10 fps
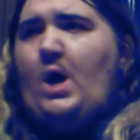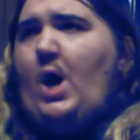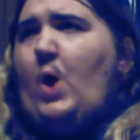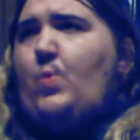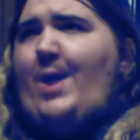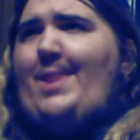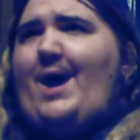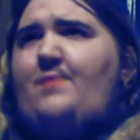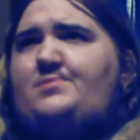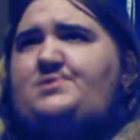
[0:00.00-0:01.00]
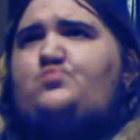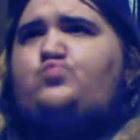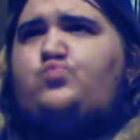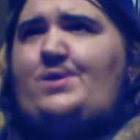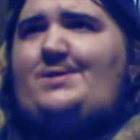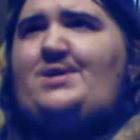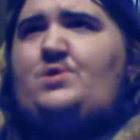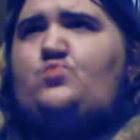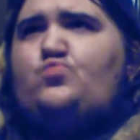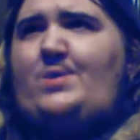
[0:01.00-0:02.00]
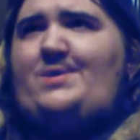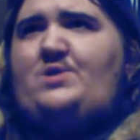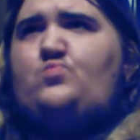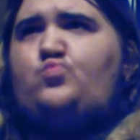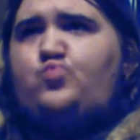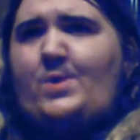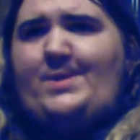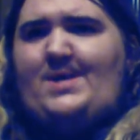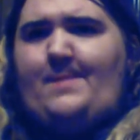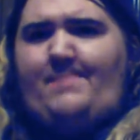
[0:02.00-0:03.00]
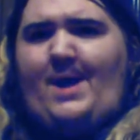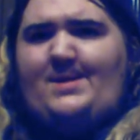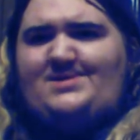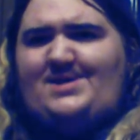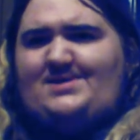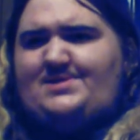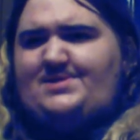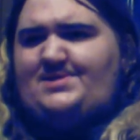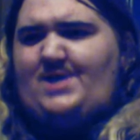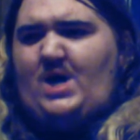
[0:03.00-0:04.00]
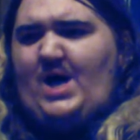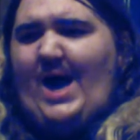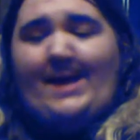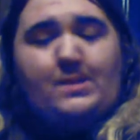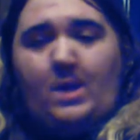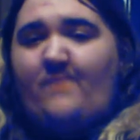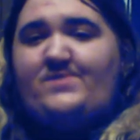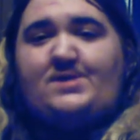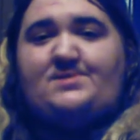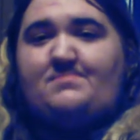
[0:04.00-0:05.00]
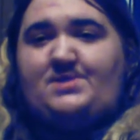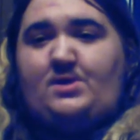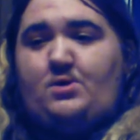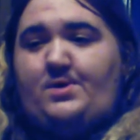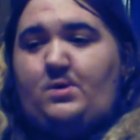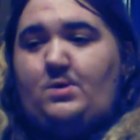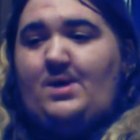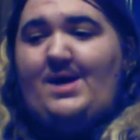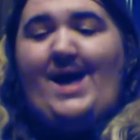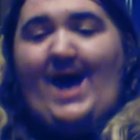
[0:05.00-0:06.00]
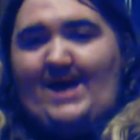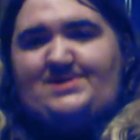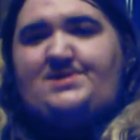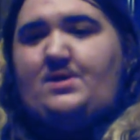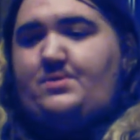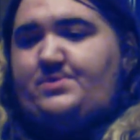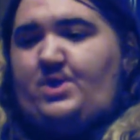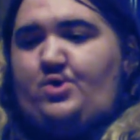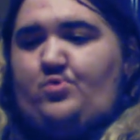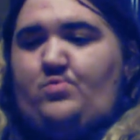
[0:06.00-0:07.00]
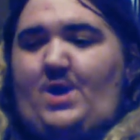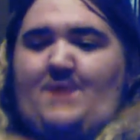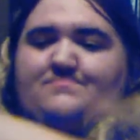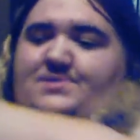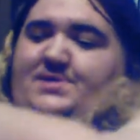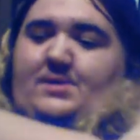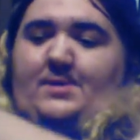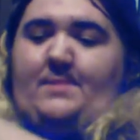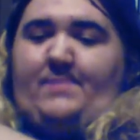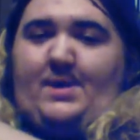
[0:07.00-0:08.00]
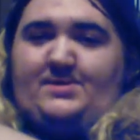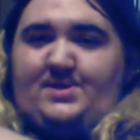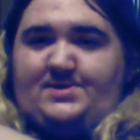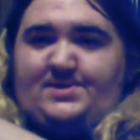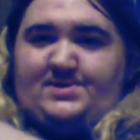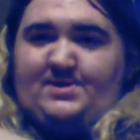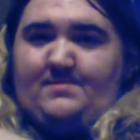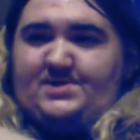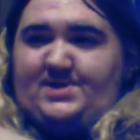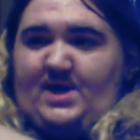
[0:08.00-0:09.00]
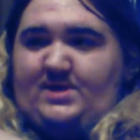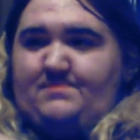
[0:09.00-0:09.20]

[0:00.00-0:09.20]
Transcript: When I was really, really, really into politics, uh, I loved his material. I still do. I'm still into politics to some extent, but I